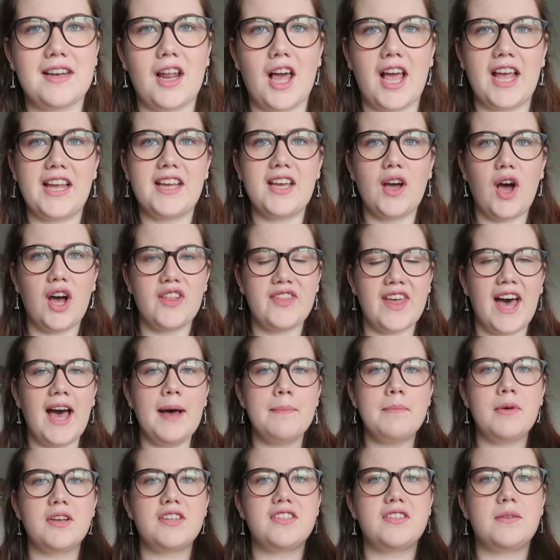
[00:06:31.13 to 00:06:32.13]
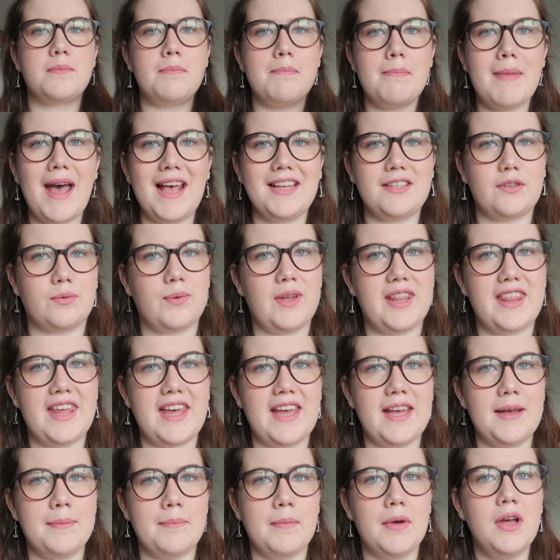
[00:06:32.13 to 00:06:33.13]
Like, that must mess with
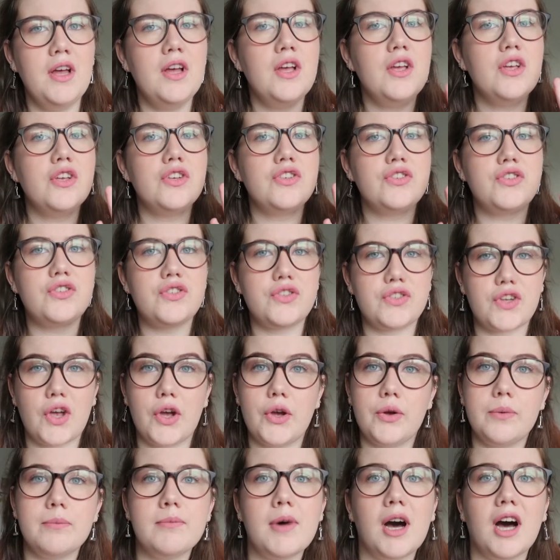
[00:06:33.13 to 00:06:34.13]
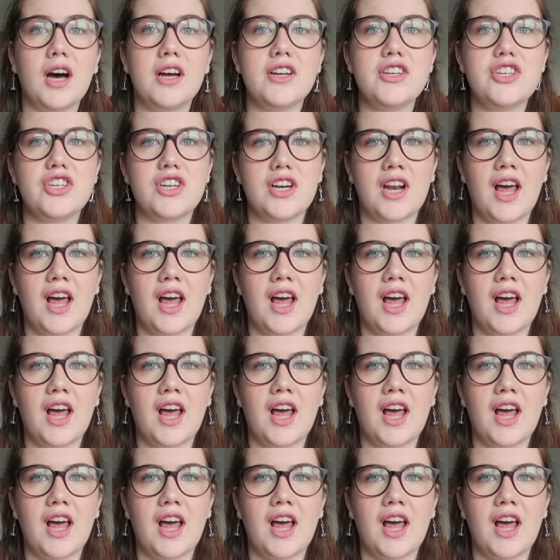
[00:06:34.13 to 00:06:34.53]
him so much.